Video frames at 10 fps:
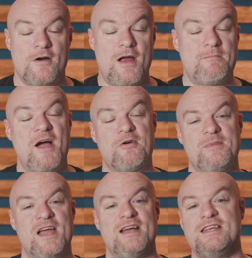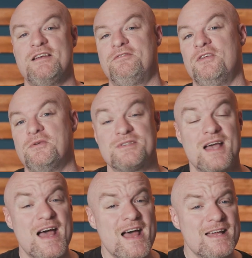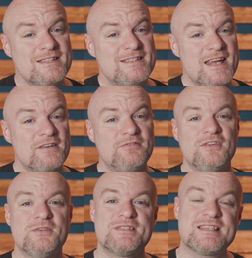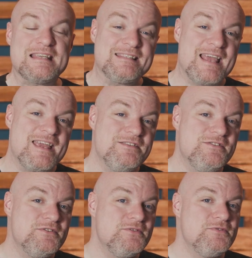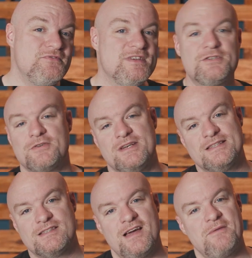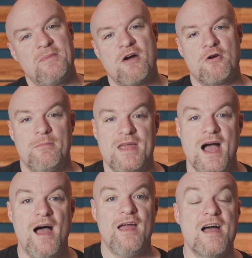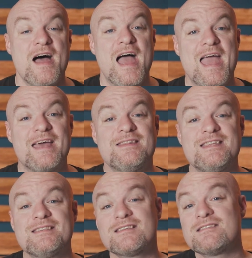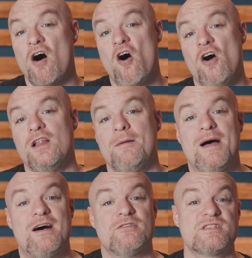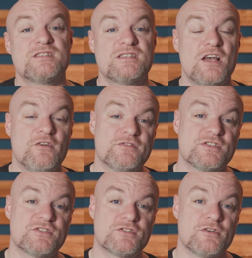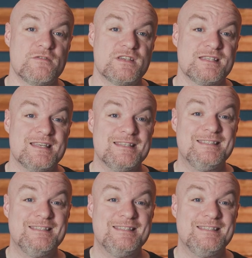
All right, Power BI data flows. Data flows is a new feature inside of Power BI, and this is all about self-service